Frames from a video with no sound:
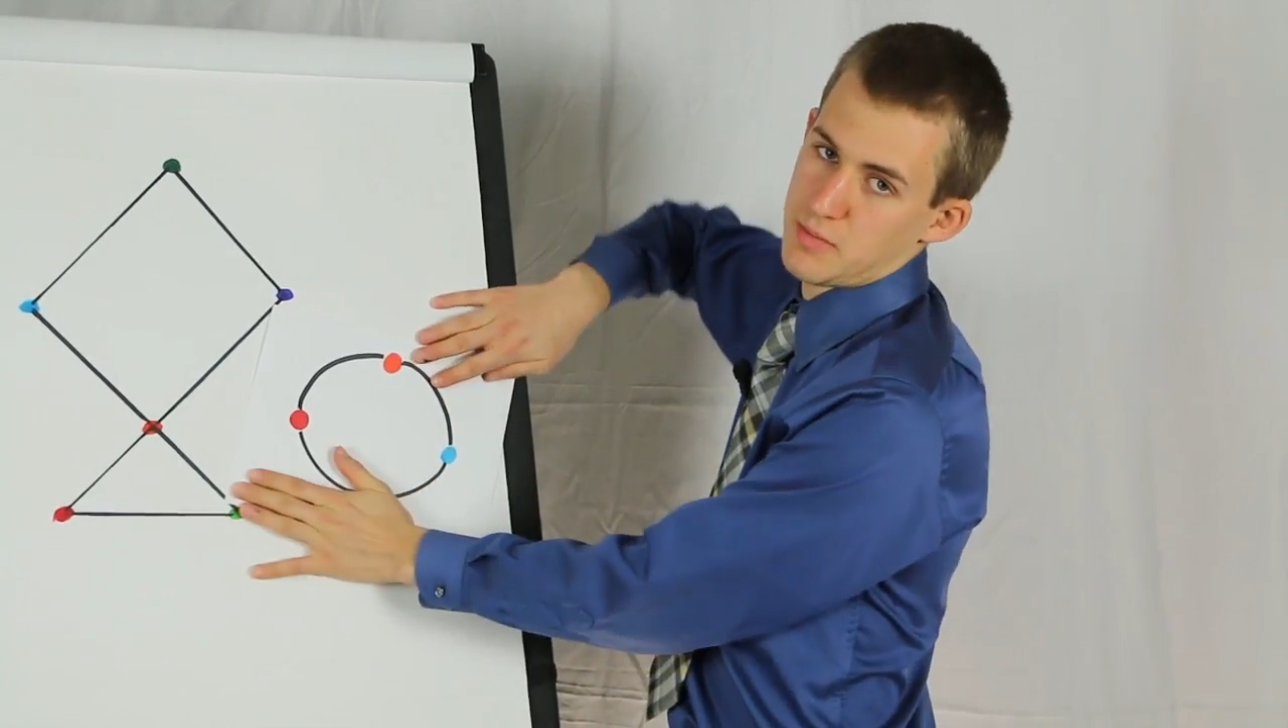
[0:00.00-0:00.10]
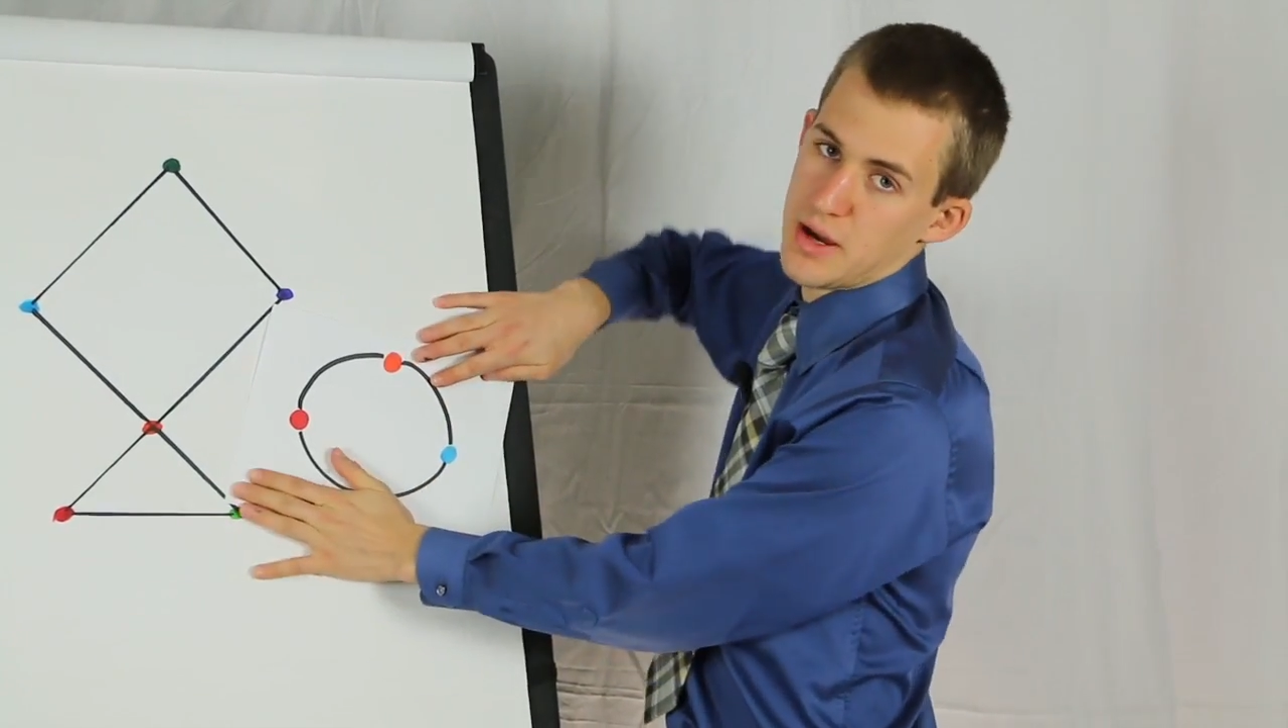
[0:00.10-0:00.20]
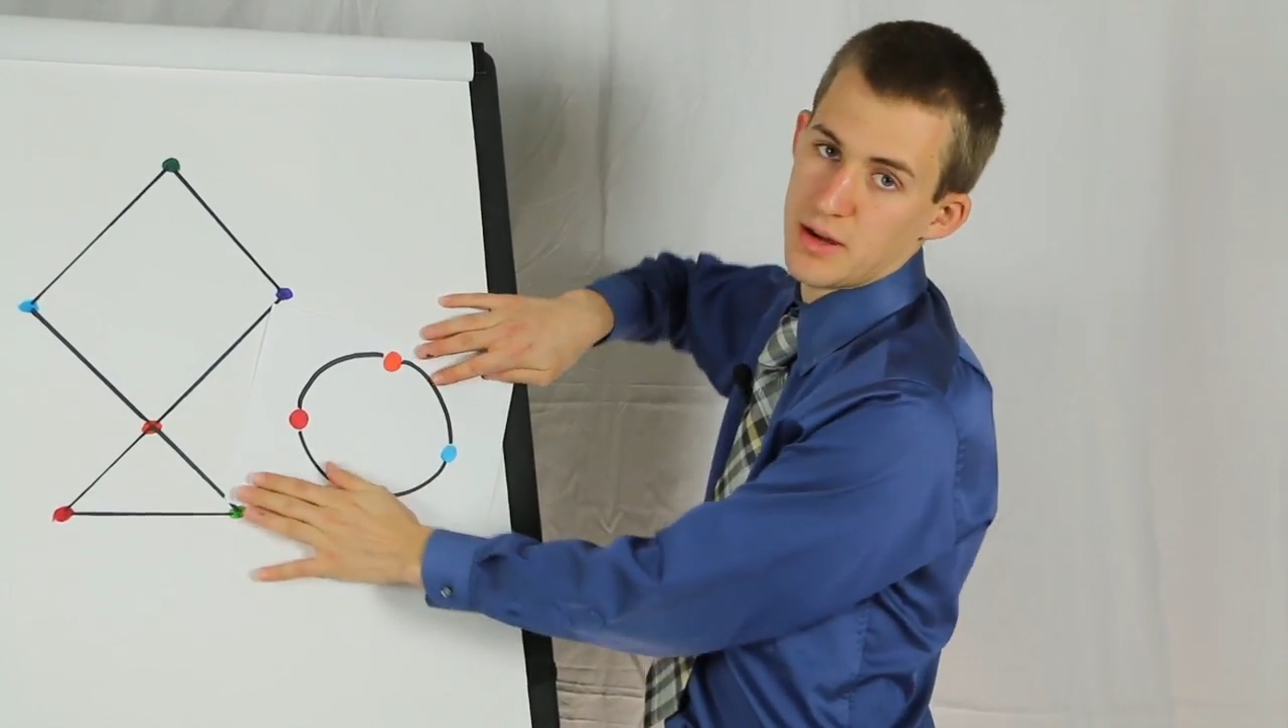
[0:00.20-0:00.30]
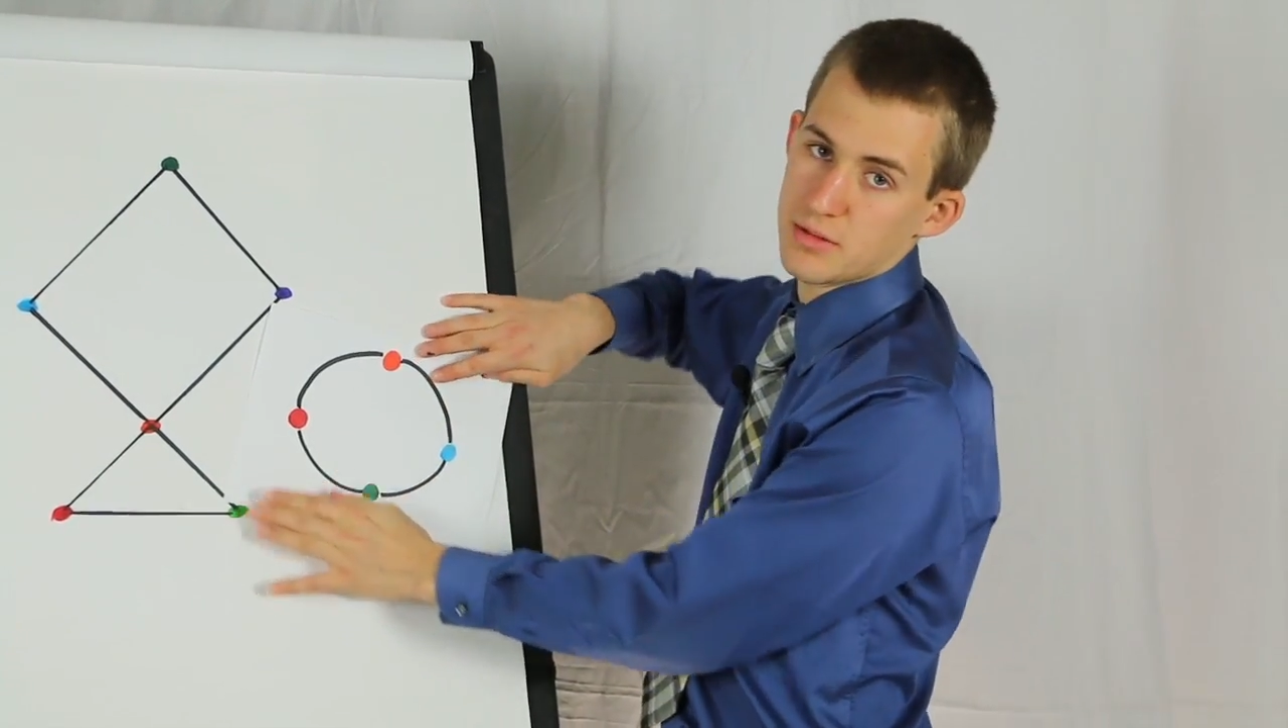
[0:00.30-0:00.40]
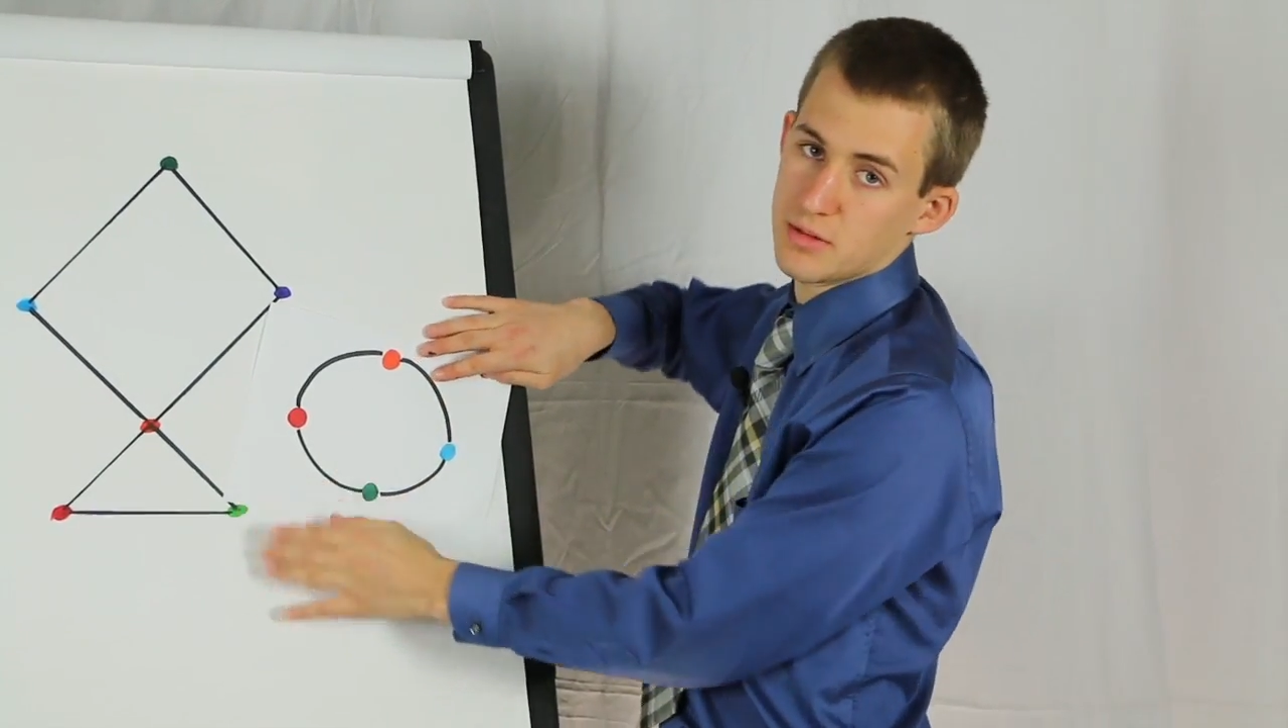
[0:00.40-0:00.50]

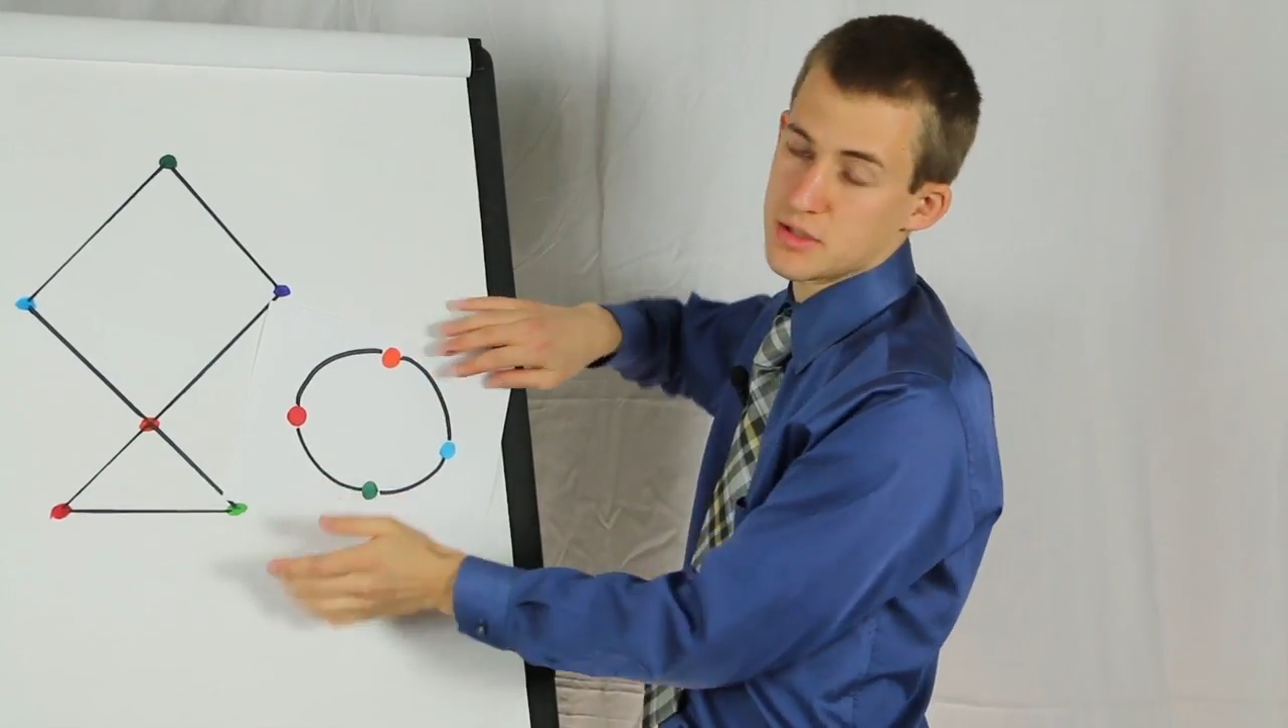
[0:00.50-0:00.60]
path.